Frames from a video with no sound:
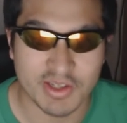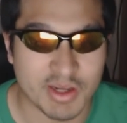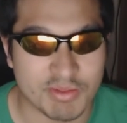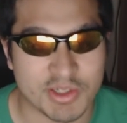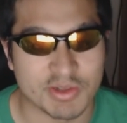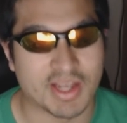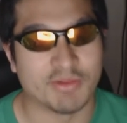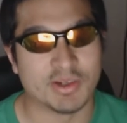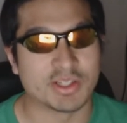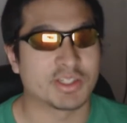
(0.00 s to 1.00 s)
episode
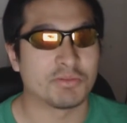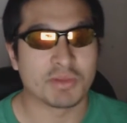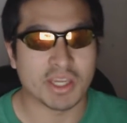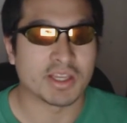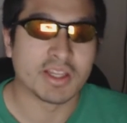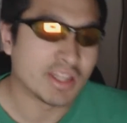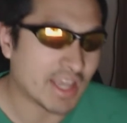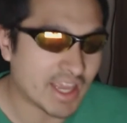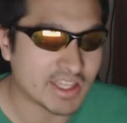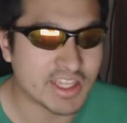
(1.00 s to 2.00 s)
that was to me.
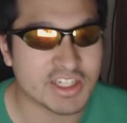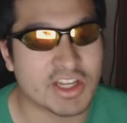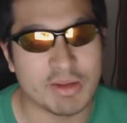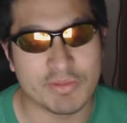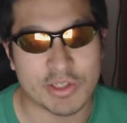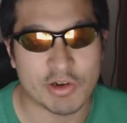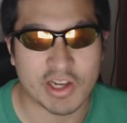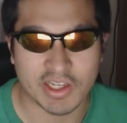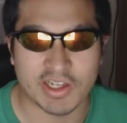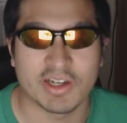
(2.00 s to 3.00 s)
And this episode
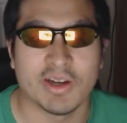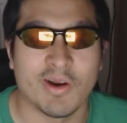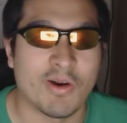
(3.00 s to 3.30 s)
right here,